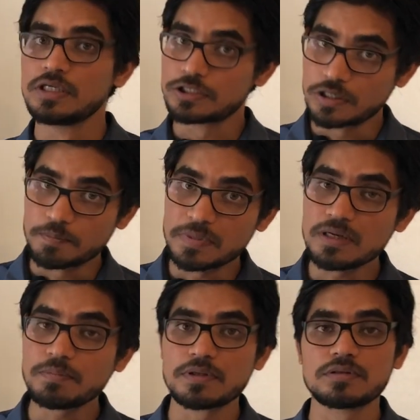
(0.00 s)
Some
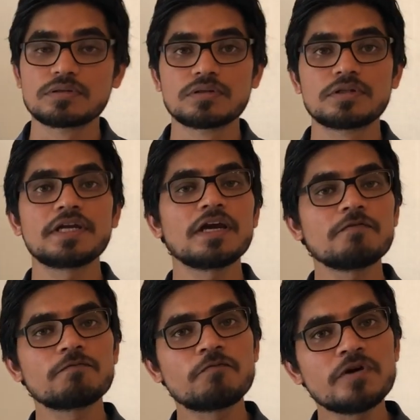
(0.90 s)
people, they
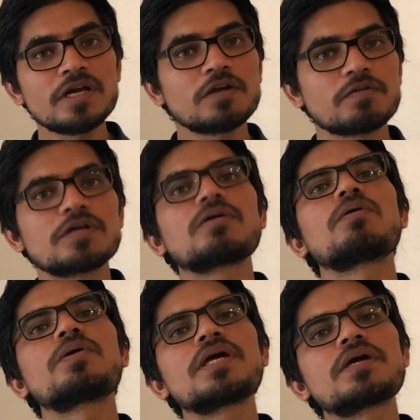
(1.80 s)
have frequent
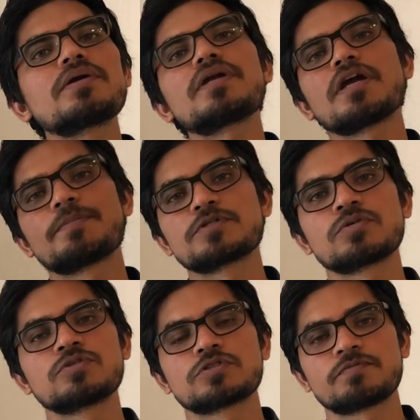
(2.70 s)
or recurrent
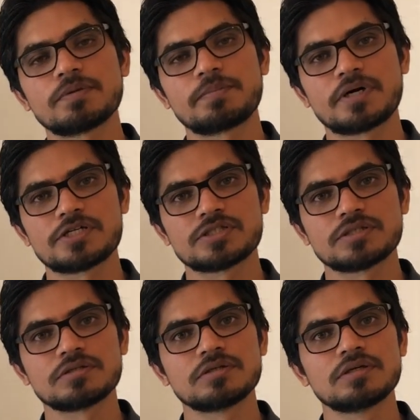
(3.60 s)
episodes of
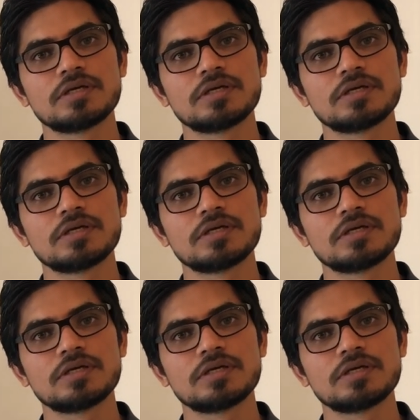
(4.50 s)
depression.